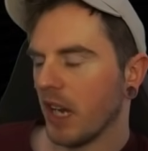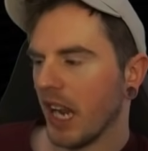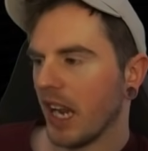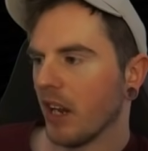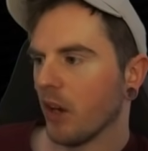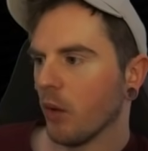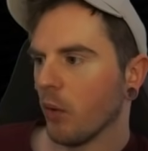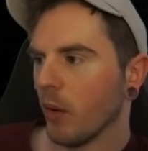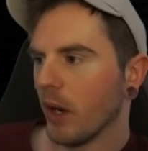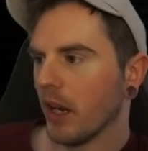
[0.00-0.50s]

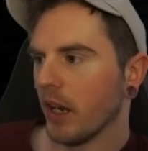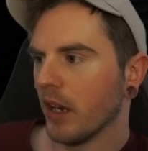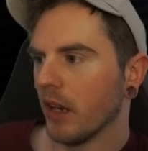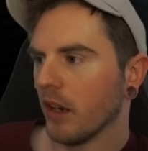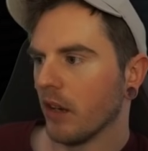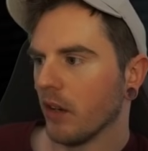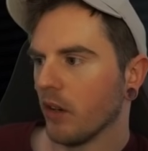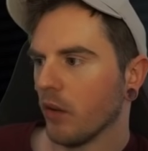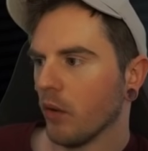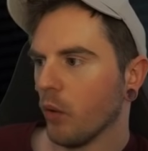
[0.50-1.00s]
king,
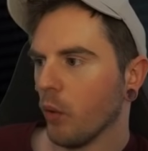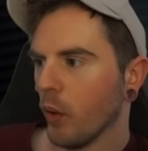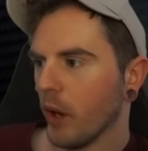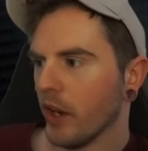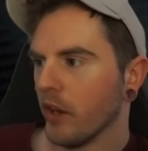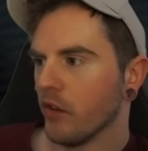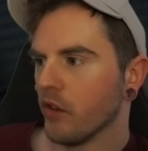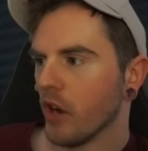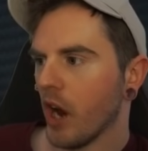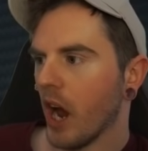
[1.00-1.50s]
queen,
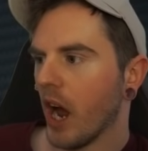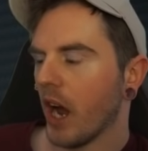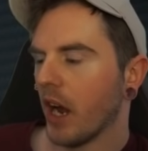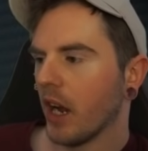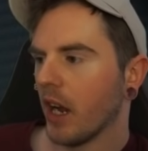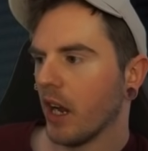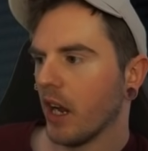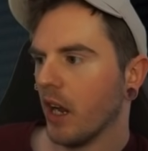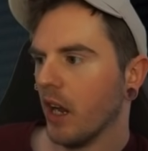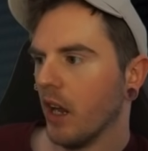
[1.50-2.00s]
queen,
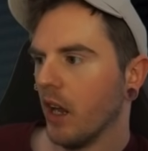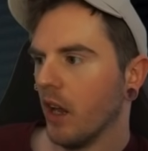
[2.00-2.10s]
jack